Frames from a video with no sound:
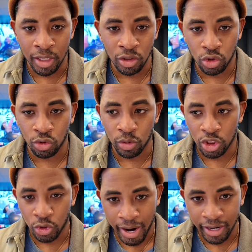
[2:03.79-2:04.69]
into a
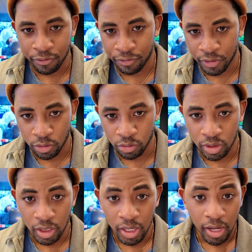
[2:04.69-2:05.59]
track and field
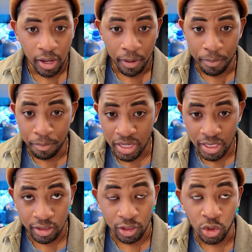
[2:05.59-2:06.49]

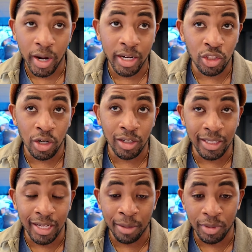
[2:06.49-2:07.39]
meet, to try to turn
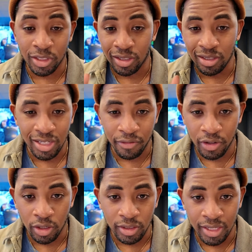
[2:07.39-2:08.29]
the game into a
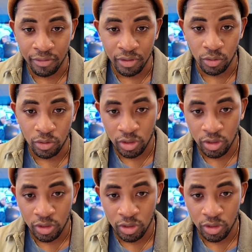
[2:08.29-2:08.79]
7-on-7.